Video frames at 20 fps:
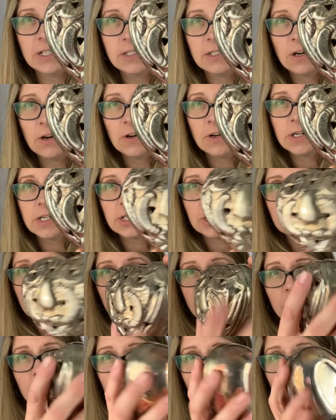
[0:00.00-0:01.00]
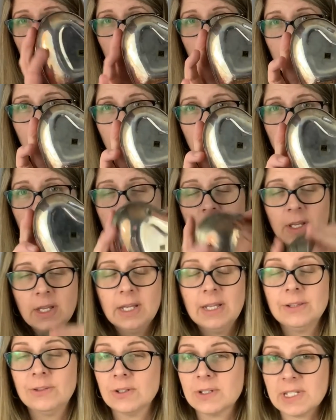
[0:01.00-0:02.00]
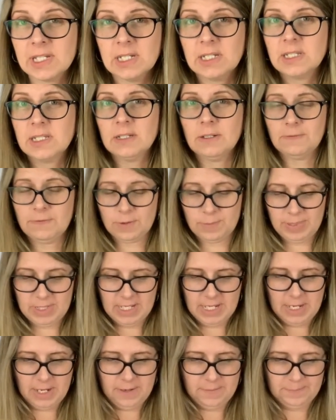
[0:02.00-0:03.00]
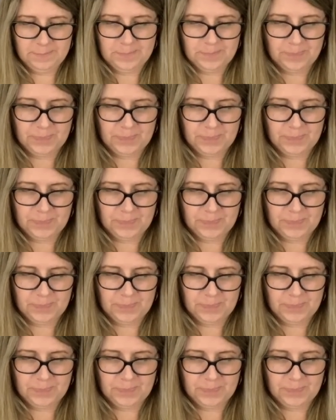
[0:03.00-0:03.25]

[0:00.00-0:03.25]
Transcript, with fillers: tarnished. It looks like silver plate.